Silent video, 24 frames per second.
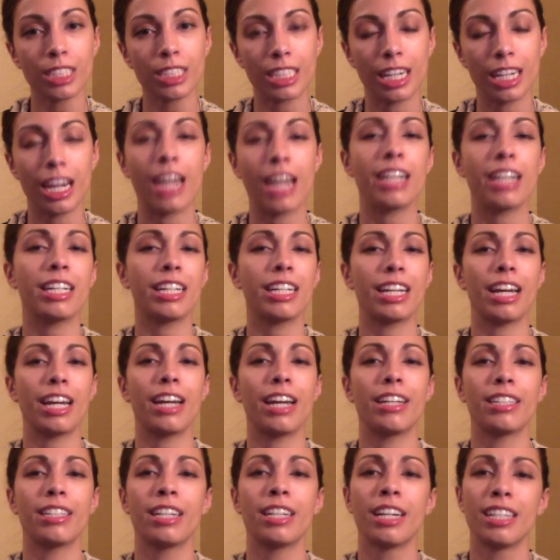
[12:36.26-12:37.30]
And
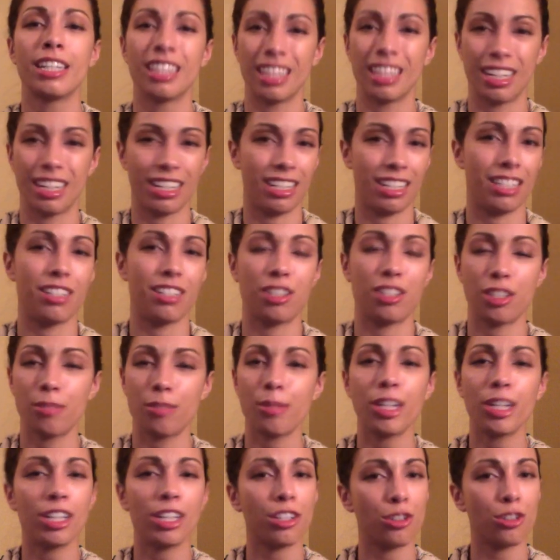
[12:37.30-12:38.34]
again, like I said, just
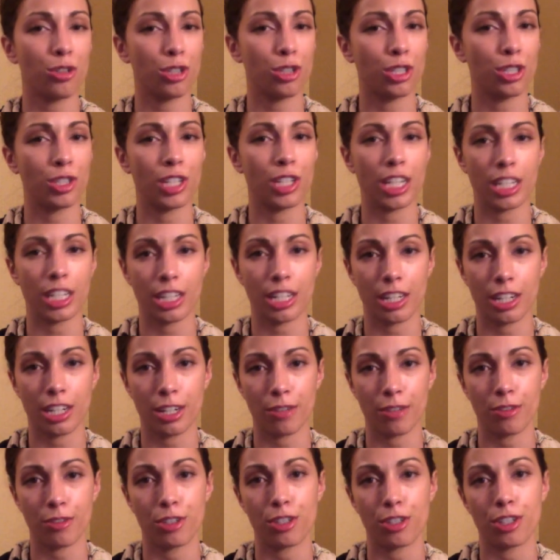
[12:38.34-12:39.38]
making sure you're taking care
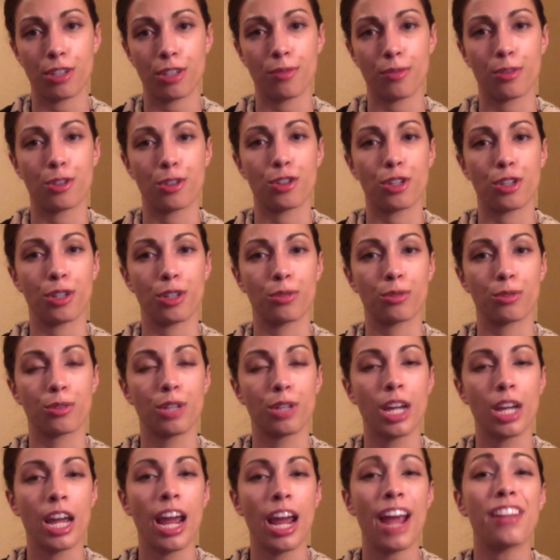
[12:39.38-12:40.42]
of yourself in general
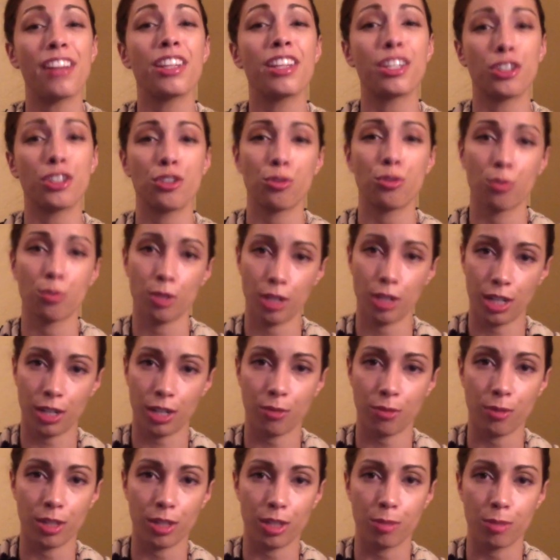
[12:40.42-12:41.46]
and that you're
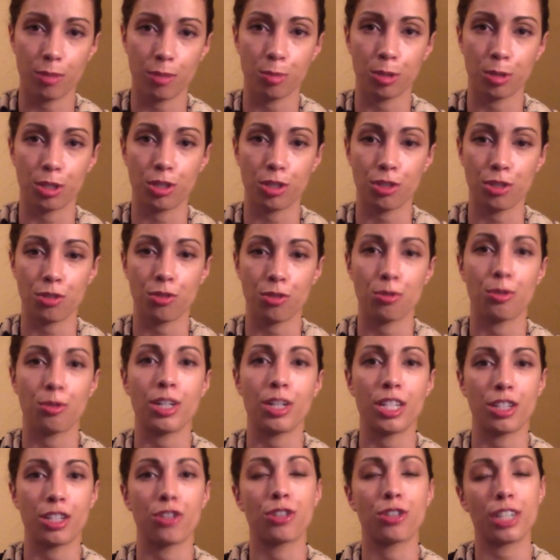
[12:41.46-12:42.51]
working with the person who
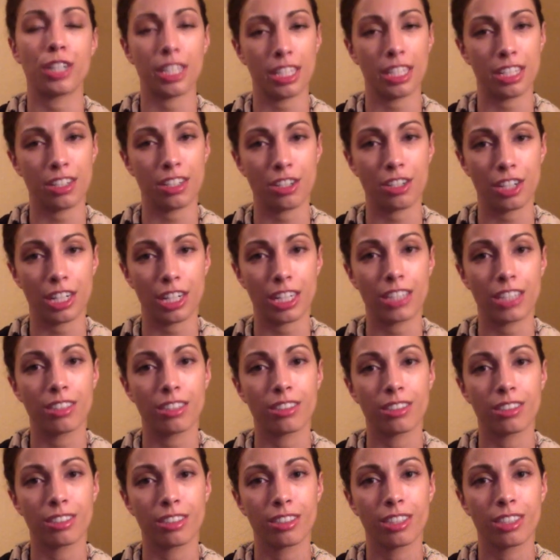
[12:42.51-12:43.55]
is transitioning.
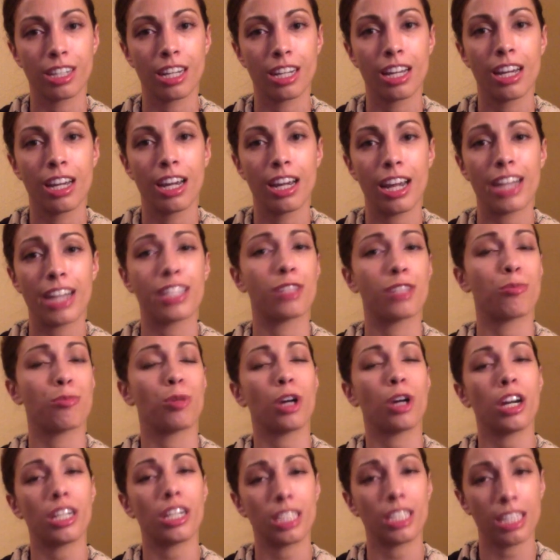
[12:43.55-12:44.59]
It's a
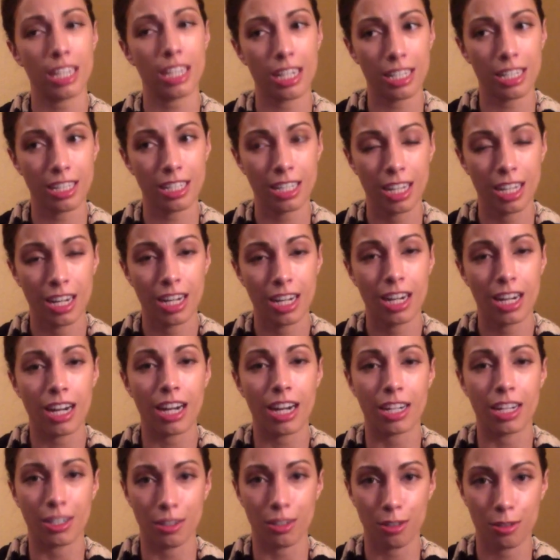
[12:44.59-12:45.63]
process, I
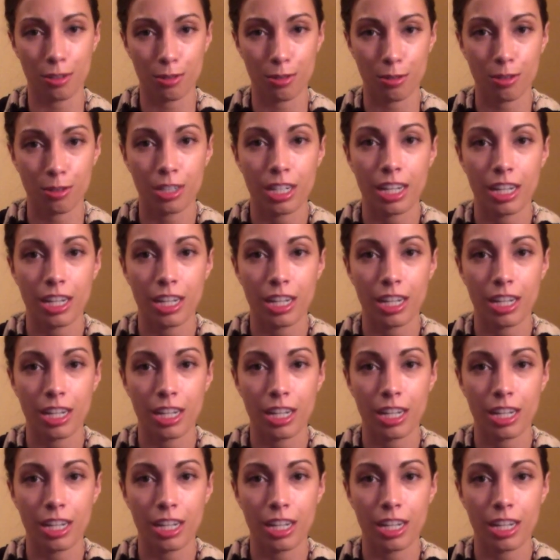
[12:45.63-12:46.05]
know.